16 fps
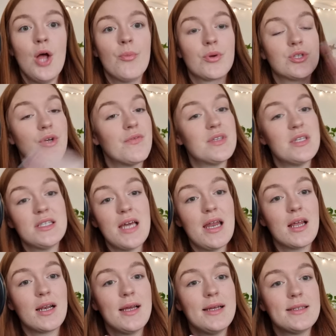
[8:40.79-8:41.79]
Because obviously,
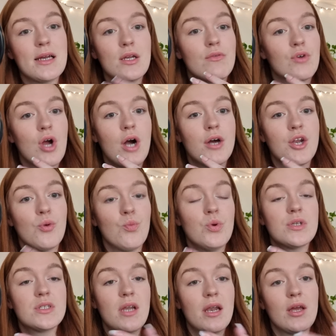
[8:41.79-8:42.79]
technically, Daniel Ricciardo
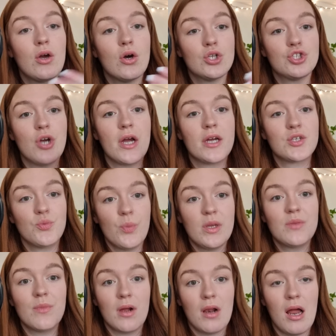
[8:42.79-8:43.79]
was still in contract
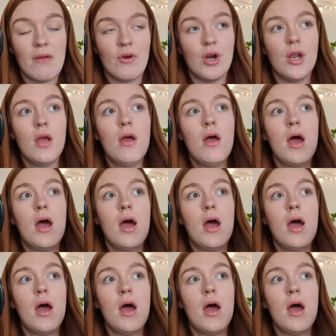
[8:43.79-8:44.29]
with McLaren